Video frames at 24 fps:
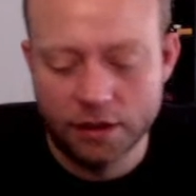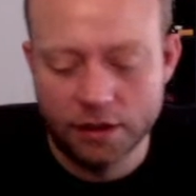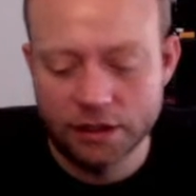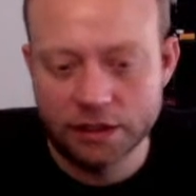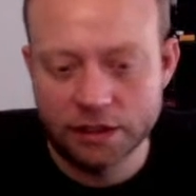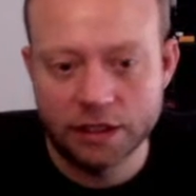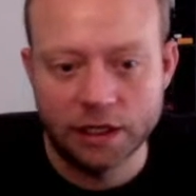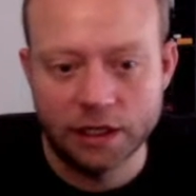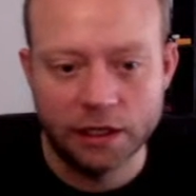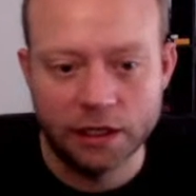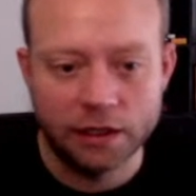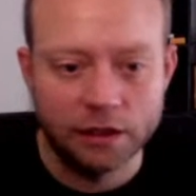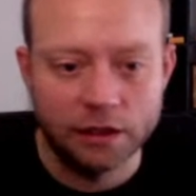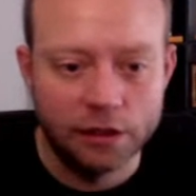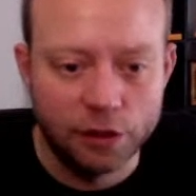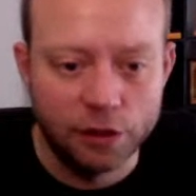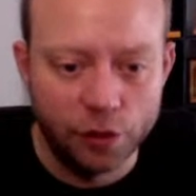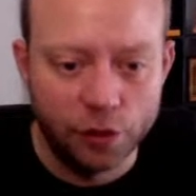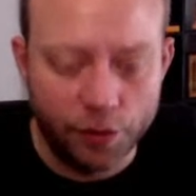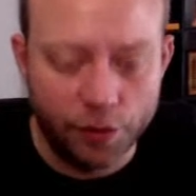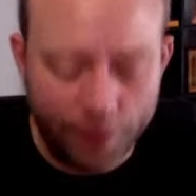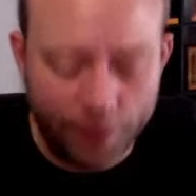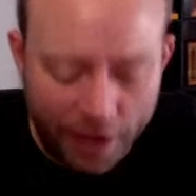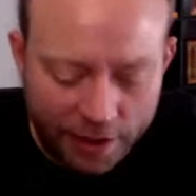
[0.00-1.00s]
Just going to
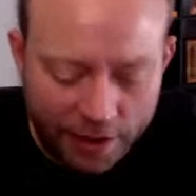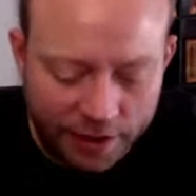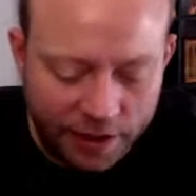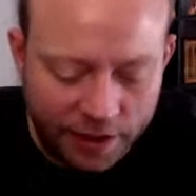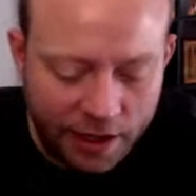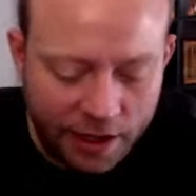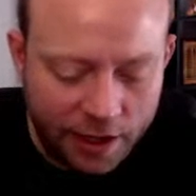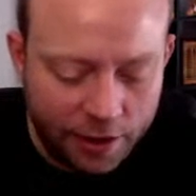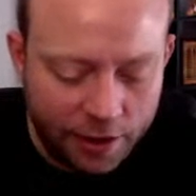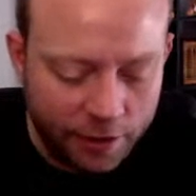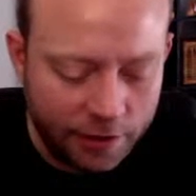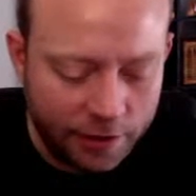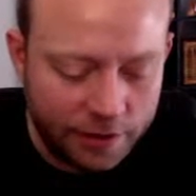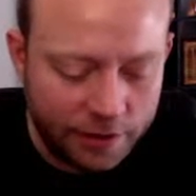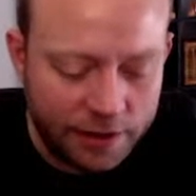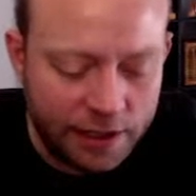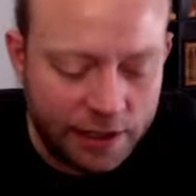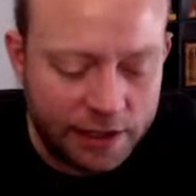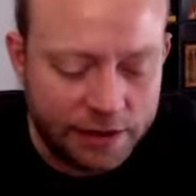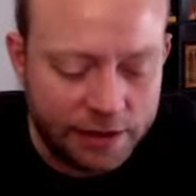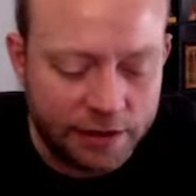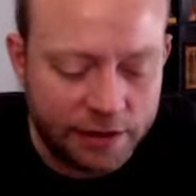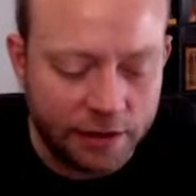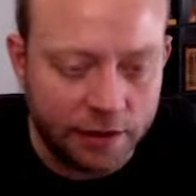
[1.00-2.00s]
glue it back together and
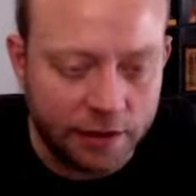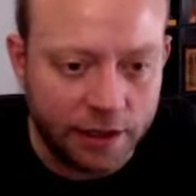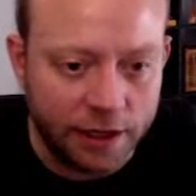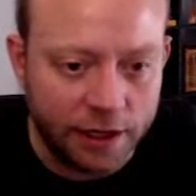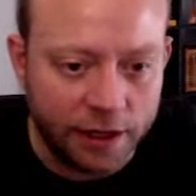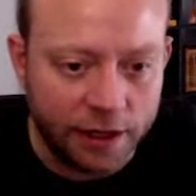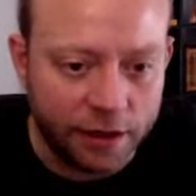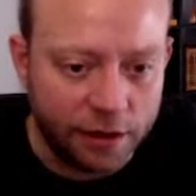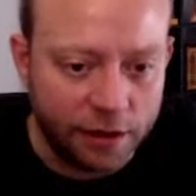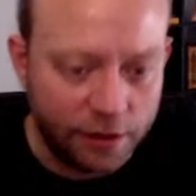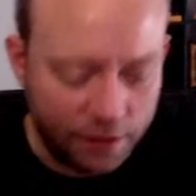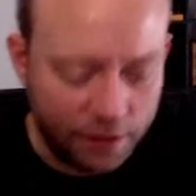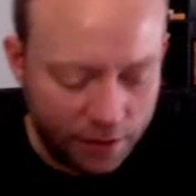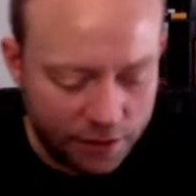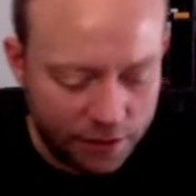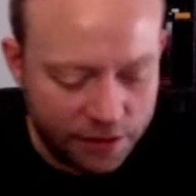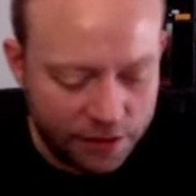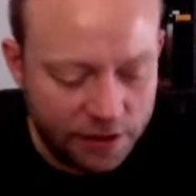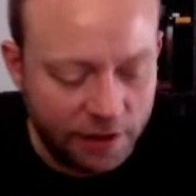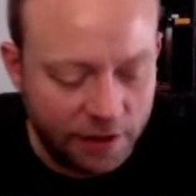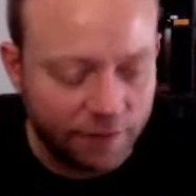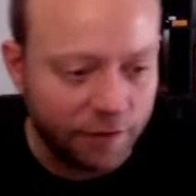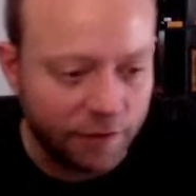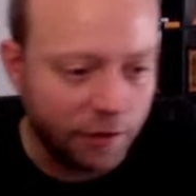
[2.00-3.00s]
test the length and
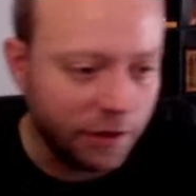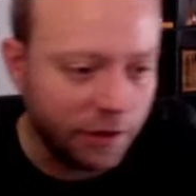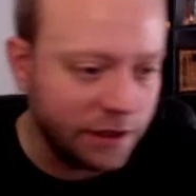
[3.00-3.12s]
see if they're the